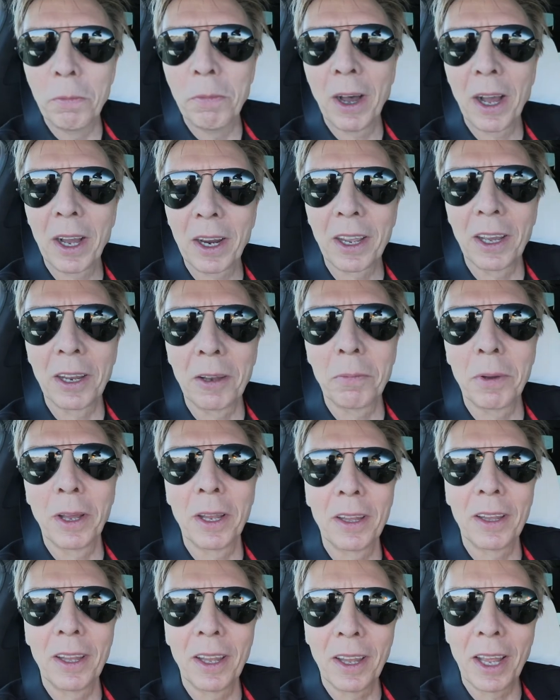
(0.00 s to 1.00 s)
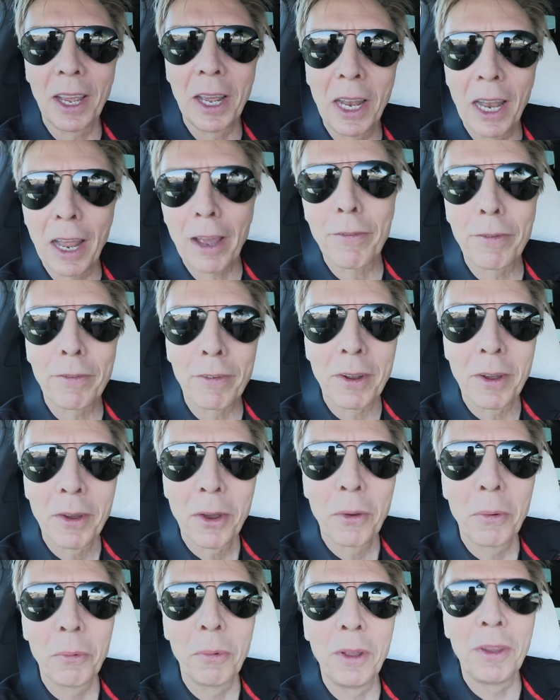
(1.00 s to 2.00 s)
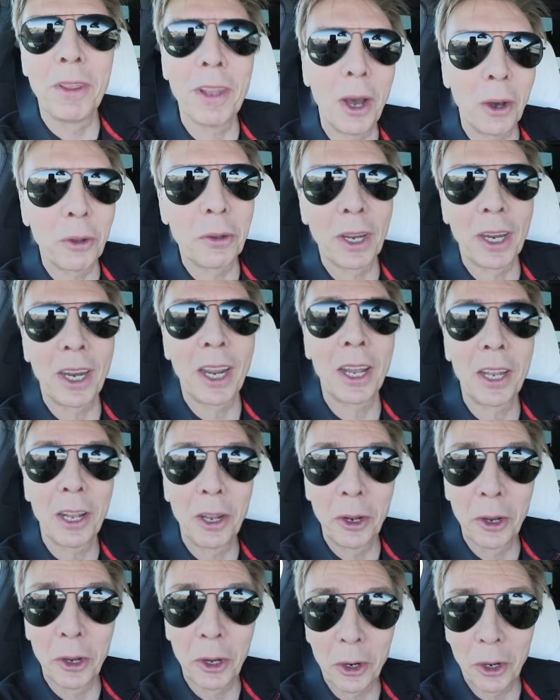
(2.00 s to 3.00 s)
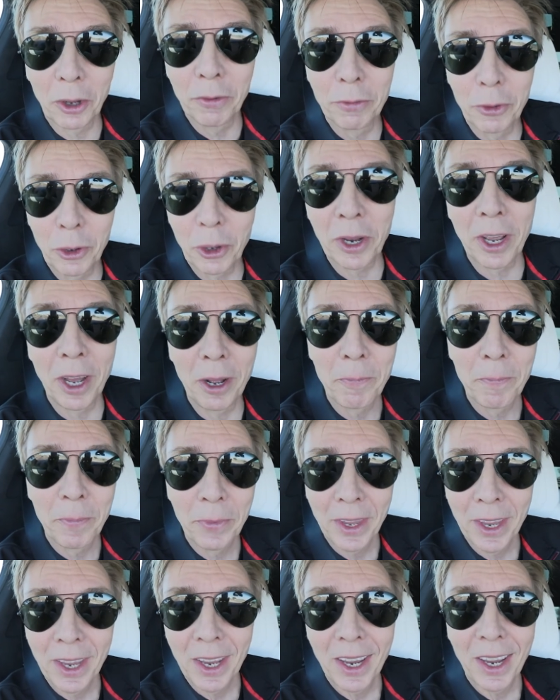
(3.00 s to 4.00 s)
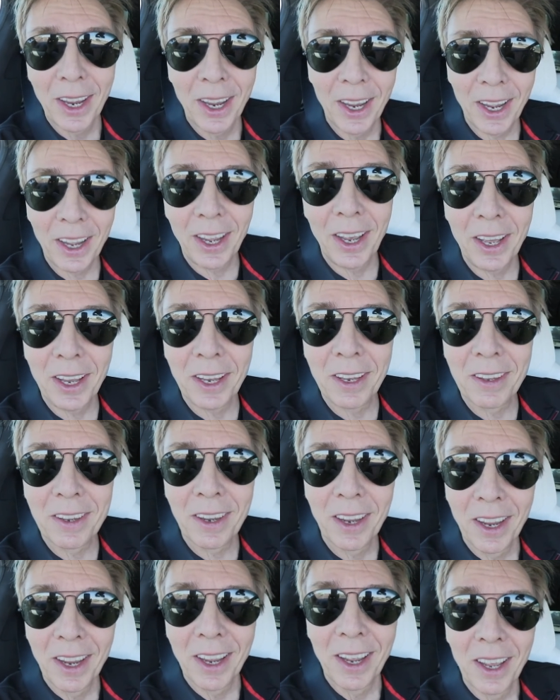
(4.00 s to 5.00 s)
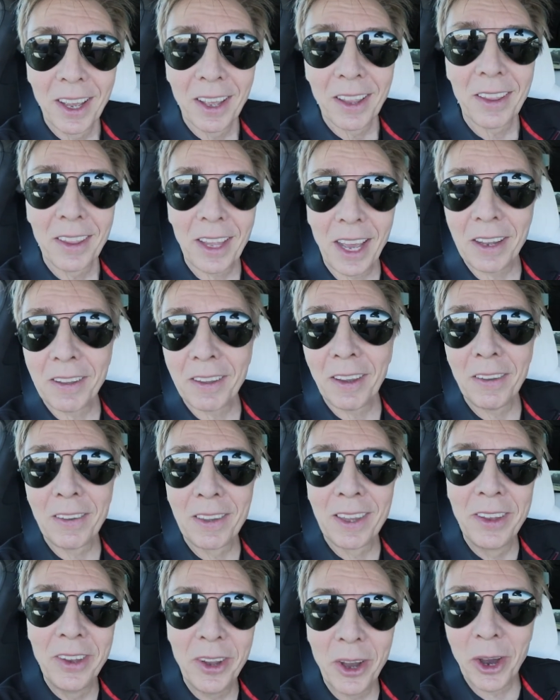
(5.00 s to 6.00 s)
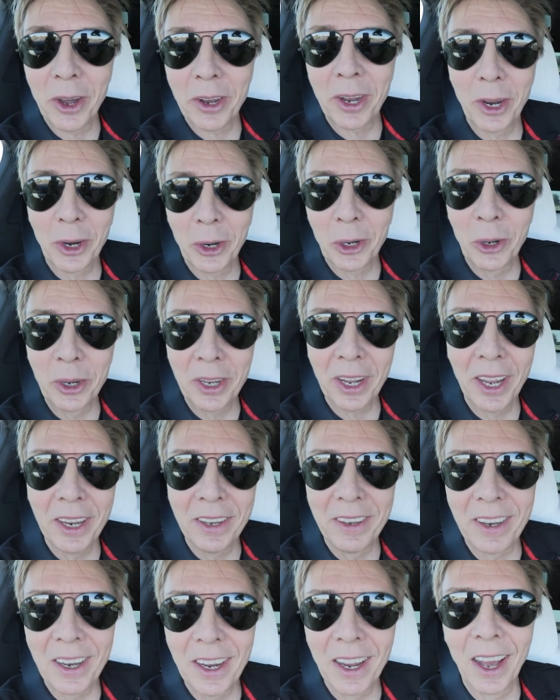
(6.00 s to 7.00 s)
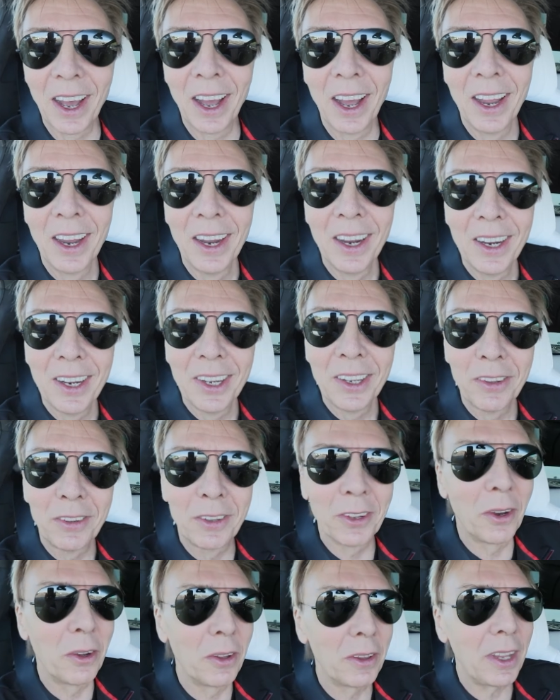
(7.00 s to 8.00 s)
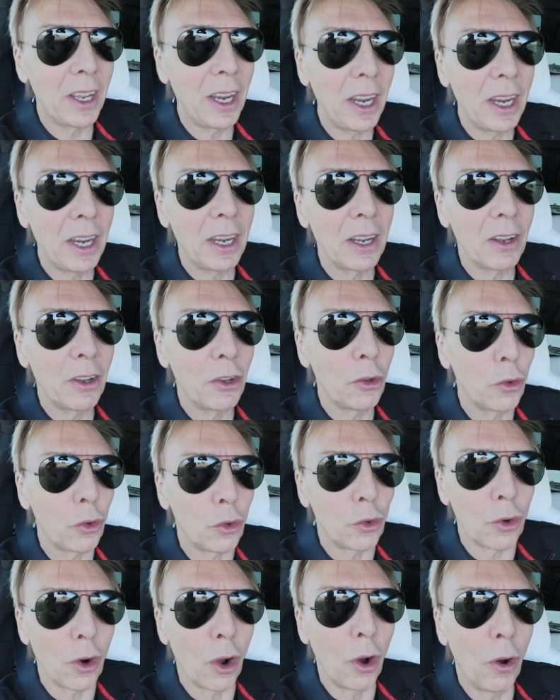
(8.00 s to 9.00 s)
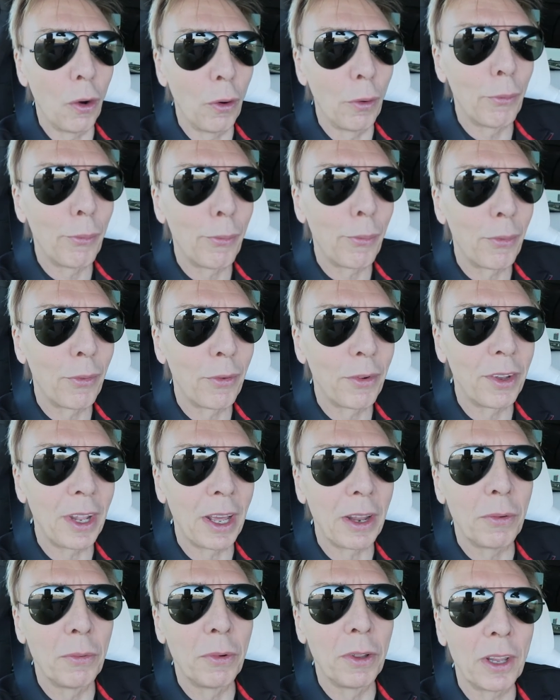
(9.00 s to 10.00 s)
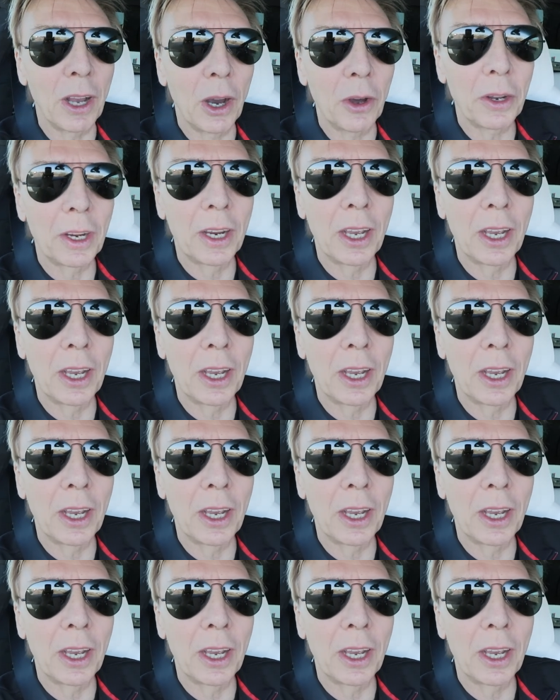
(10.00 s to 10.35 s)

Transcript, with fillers: market but they left without a catalytic converter and that is not a good idea. So they drove then without a